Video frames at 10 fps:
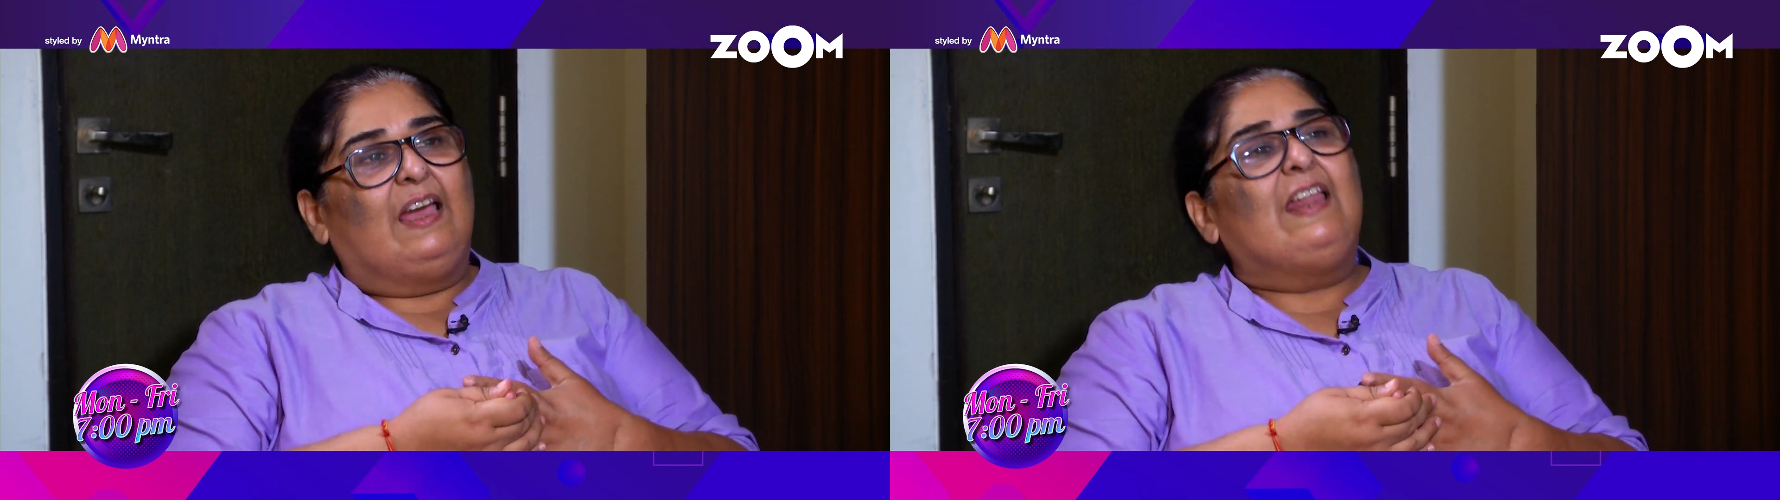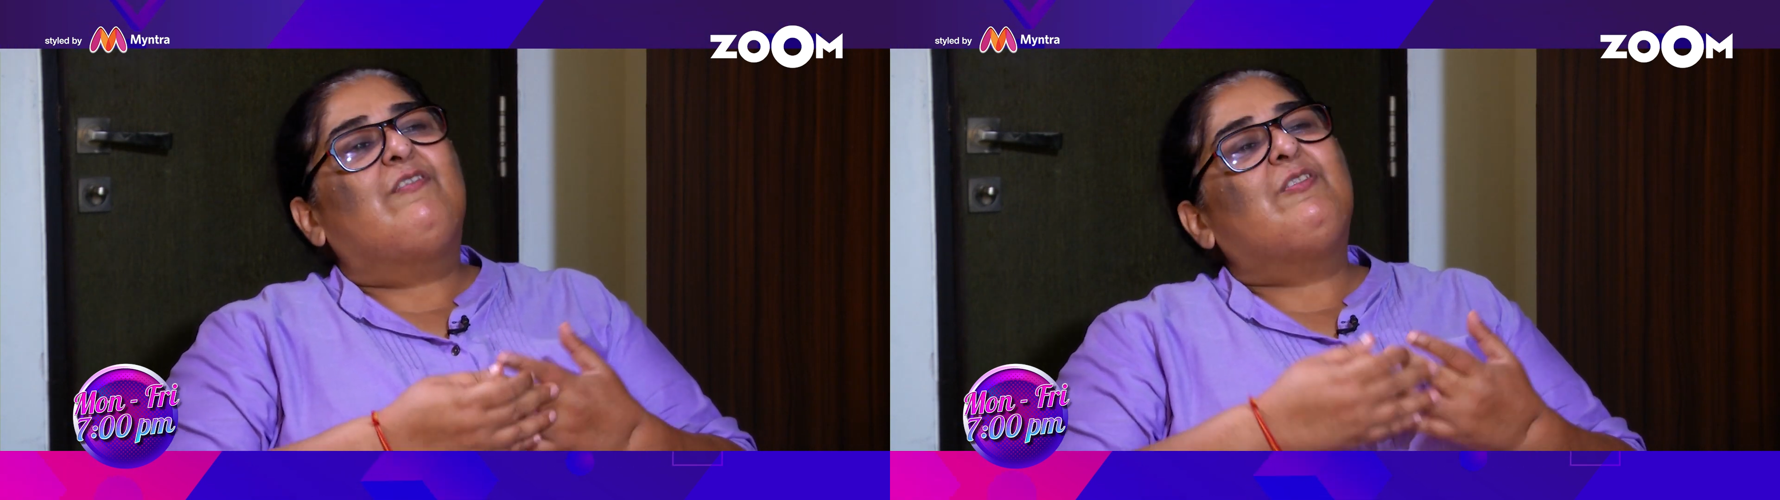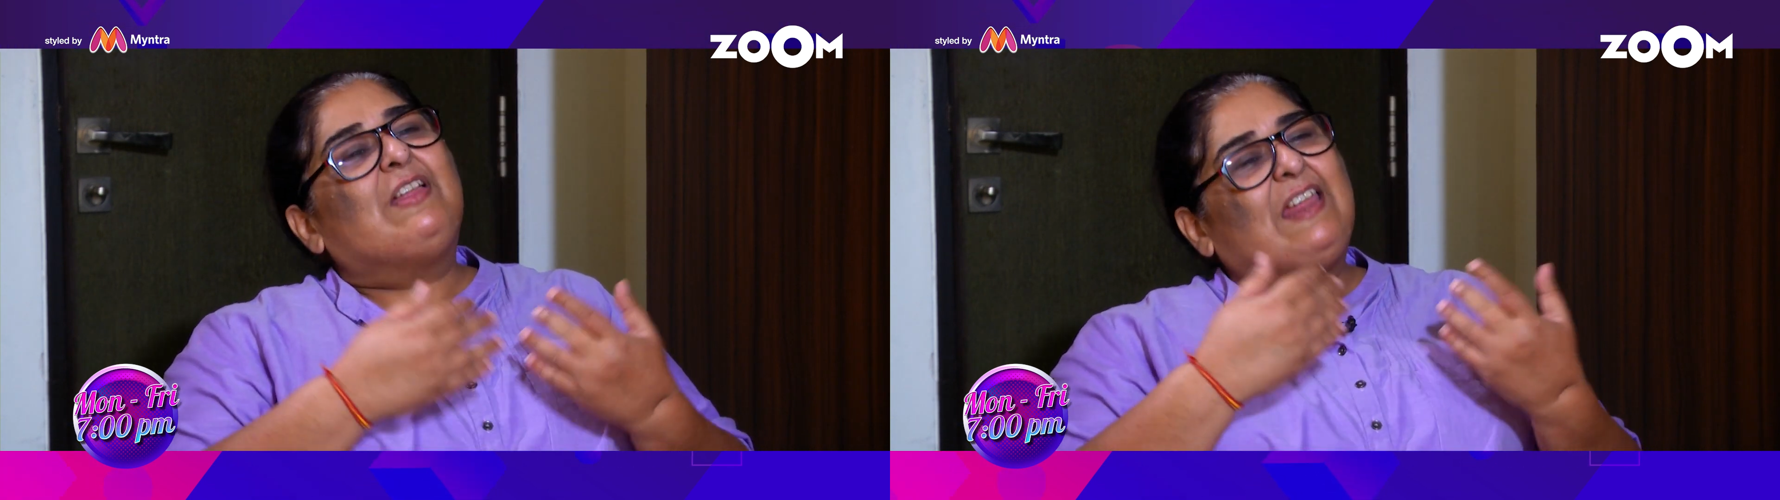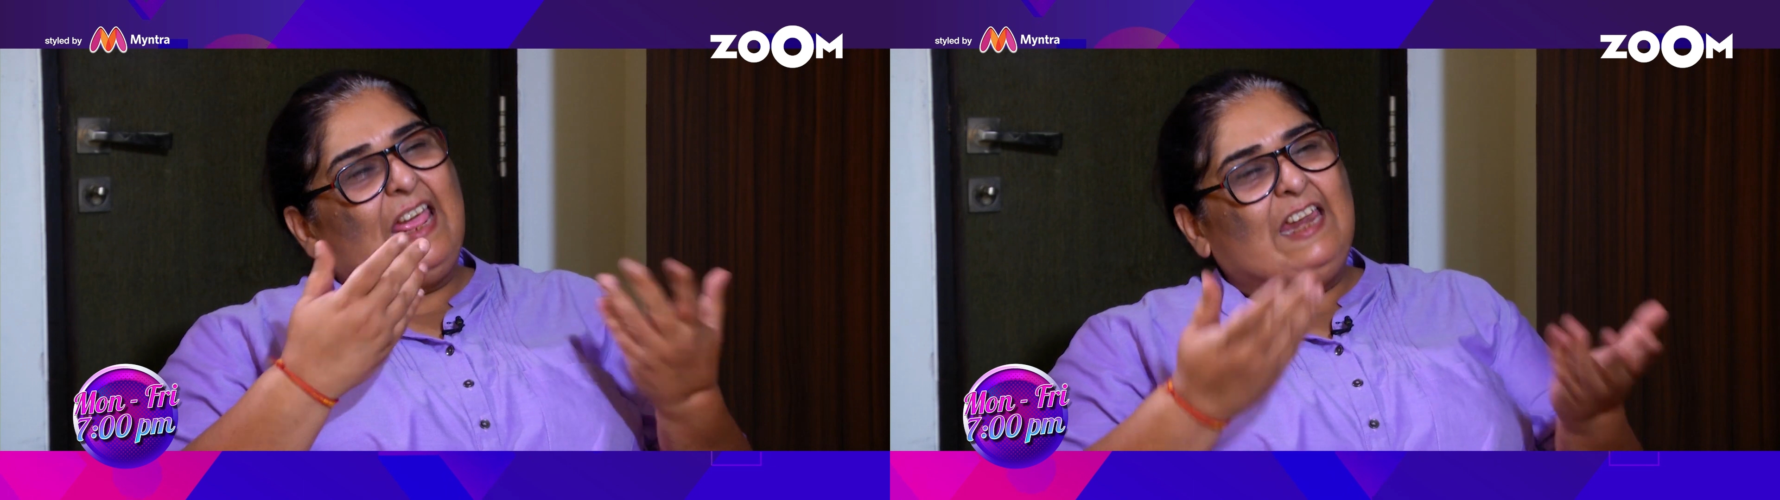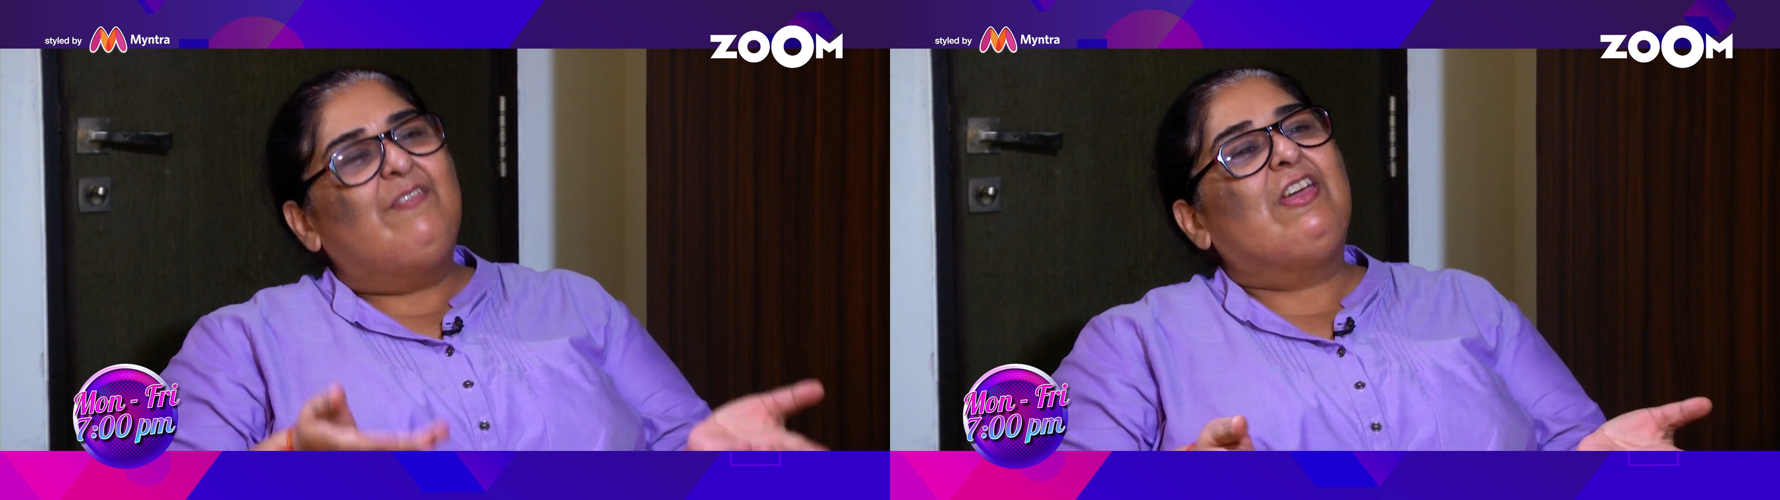And everyone
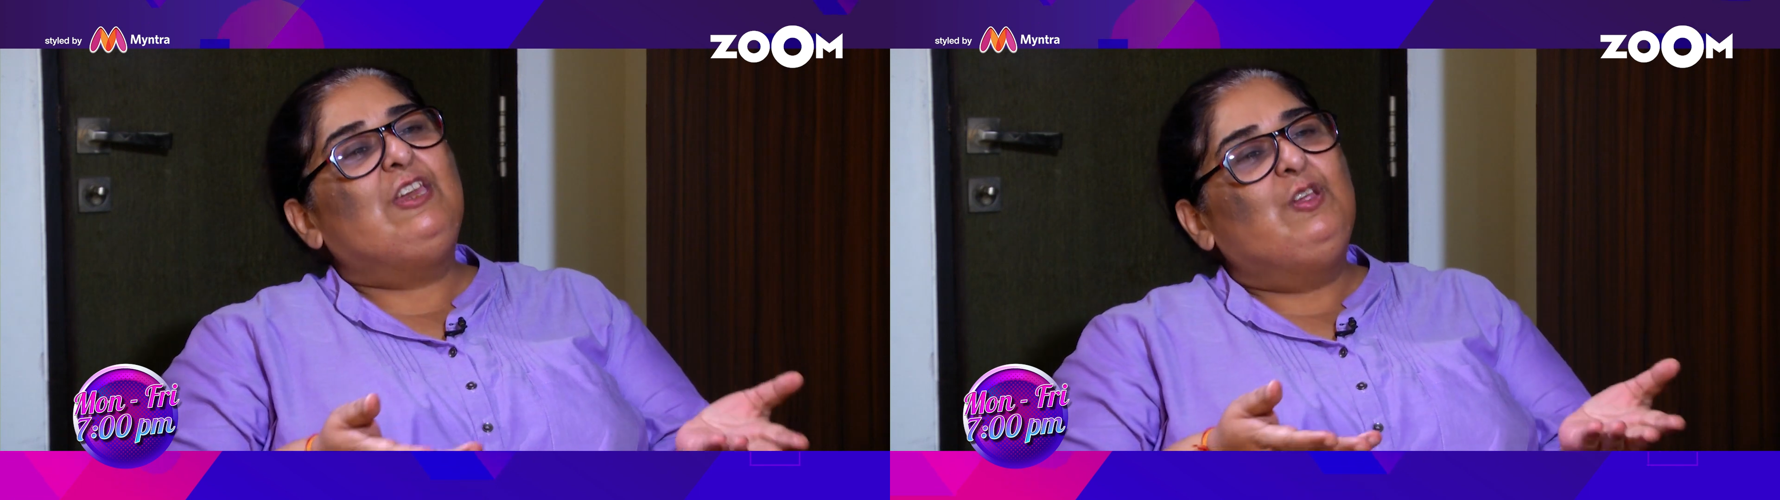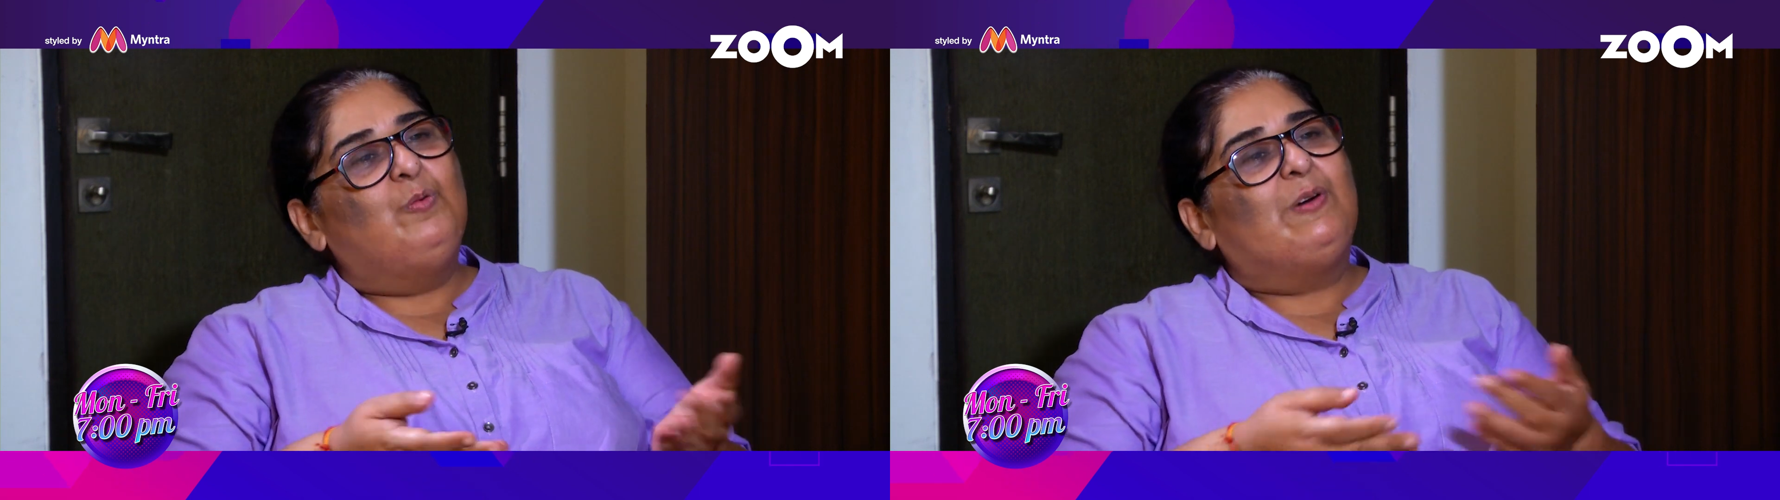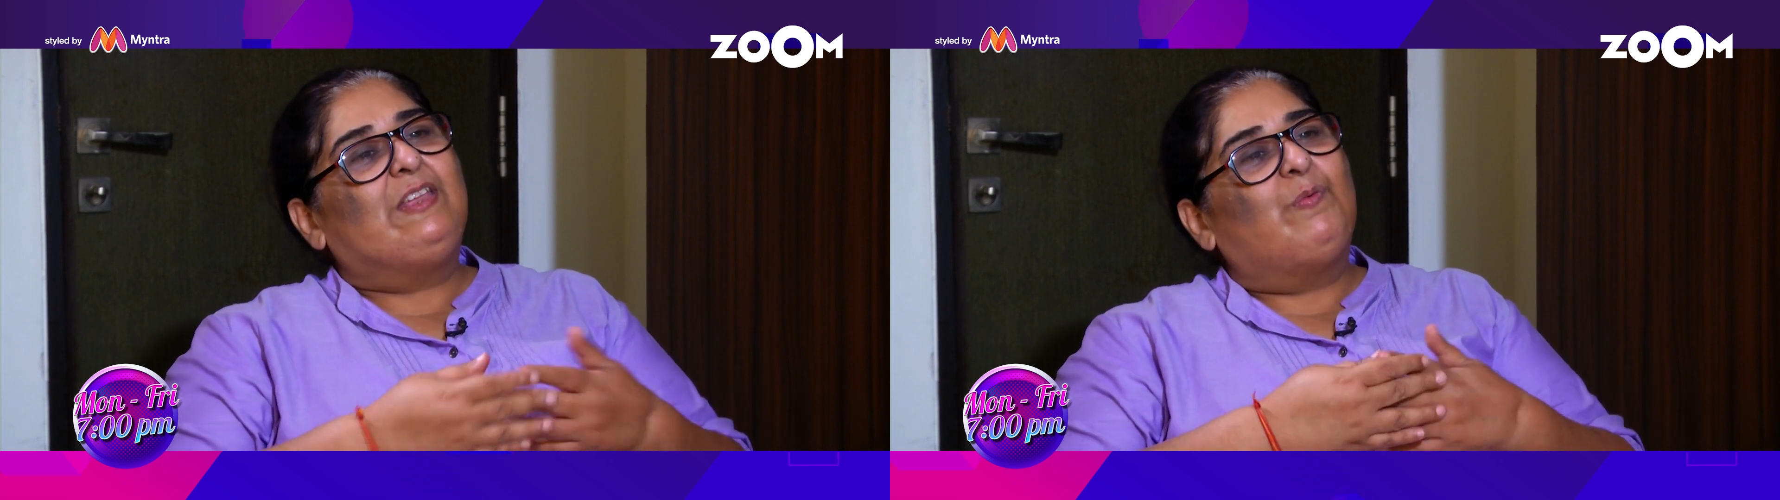anyway knew, but yeah.